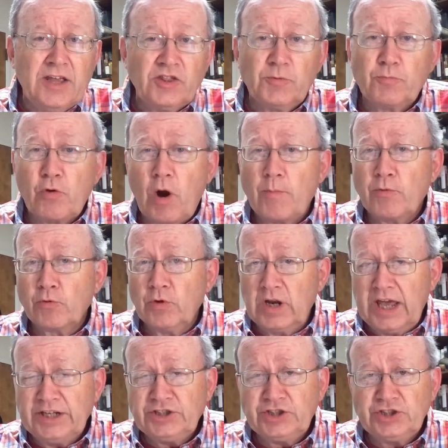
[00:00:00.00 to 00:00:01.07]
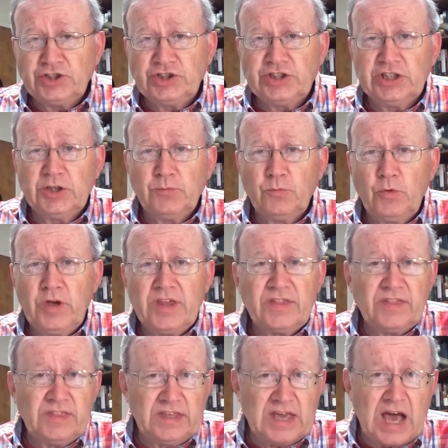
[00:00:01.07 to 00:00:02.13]
the proper relationship with
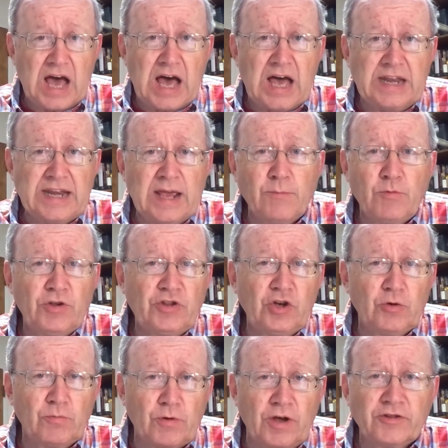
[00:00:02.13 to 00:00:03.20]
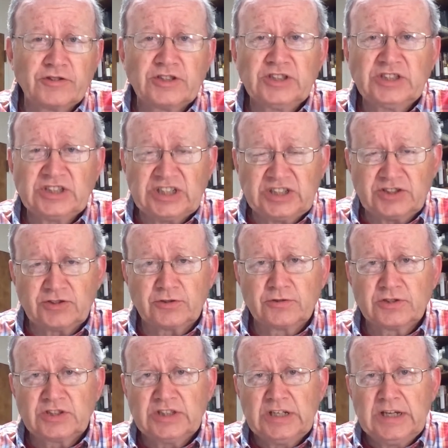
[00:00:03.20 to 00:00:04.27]
God and with your brothers and
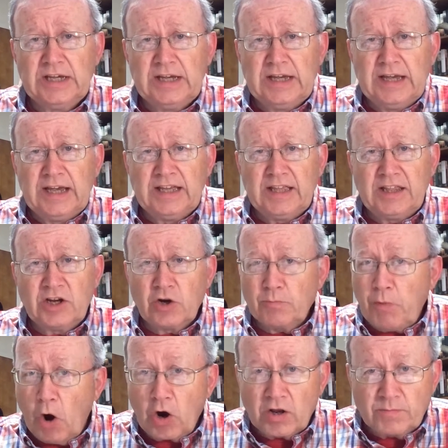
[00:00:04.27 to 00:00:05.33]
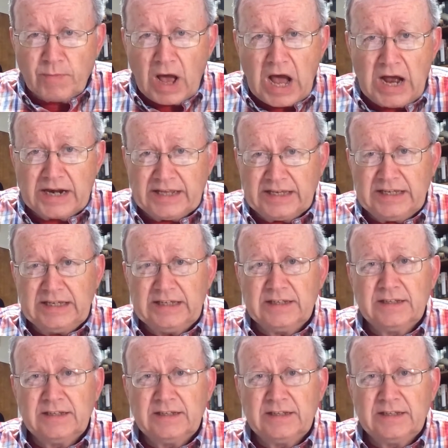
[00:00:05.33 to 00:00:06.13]
sisters that are part of the body.